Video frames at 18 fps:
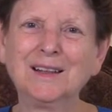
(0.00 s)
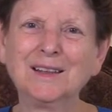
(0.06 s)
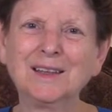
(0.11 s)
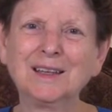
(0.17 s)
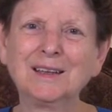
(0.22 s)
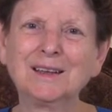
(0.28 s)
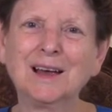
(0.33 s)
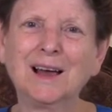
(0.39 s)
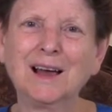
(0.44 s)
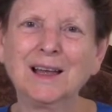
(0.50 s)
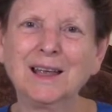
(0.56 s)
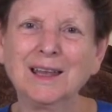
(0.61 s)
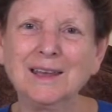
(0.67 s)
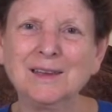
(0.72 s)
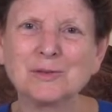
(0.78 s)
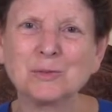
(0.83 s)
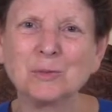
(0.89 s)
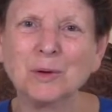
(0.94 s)
that
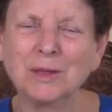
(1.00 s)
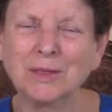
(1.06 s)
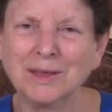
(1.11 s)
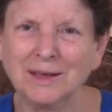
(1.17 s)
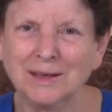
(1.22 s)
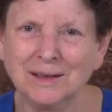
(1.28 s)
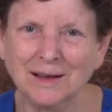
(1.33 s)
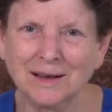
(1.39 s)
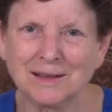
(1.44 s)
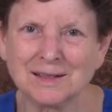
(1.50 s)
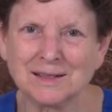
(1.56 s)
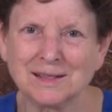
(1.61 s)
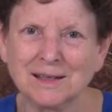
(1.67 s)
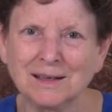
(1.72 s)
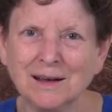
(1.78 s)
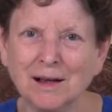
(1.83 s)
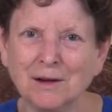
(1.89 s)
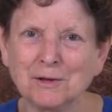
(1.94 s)
he is within us
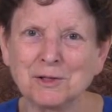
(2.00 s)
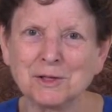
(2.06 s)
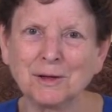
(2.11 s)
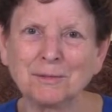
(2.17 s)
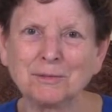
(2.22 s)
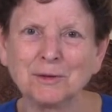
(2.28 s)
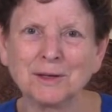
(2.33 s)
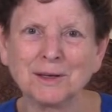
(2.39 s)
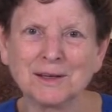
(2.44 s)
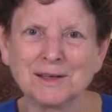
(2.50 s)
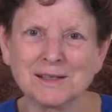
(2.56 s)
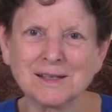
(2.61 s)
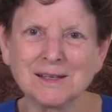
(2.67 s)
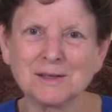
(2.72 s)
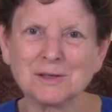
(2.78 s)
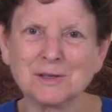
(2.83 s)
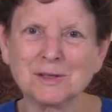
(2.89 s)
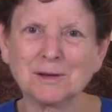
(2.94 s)
and our suffering is
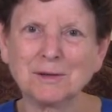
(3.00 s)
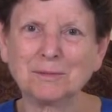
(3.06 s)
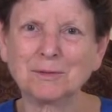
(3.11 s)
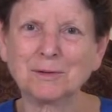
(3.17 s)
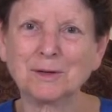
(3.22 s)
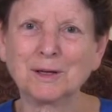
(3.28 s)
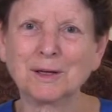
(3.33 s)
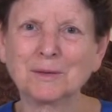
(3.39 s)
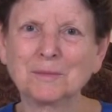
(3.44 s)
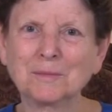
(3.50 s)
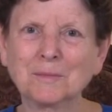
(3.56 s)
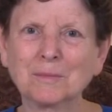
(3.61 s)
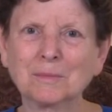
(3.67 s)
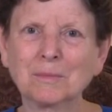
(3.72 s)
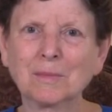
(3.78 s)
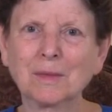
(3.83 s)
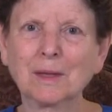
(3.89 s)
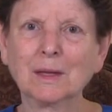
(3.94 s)
his suffering.
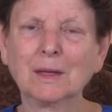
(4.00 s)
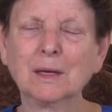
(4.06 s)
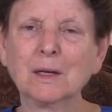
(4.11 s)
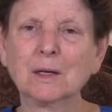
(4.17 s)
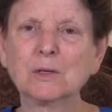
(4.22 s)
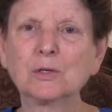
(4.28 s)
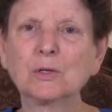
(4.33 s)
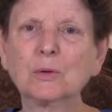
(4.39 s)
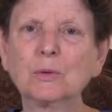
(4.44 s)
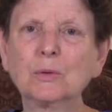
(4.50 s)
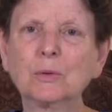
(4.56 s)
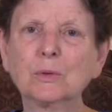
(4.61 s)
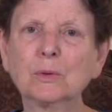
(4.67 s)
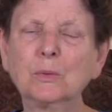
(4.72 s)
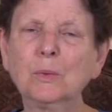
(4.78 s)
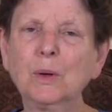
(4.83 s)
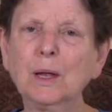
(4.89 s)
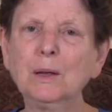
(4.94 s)
So
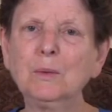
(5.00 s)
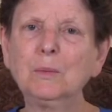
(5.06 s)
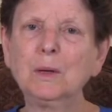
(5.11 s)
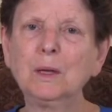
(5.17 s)
the way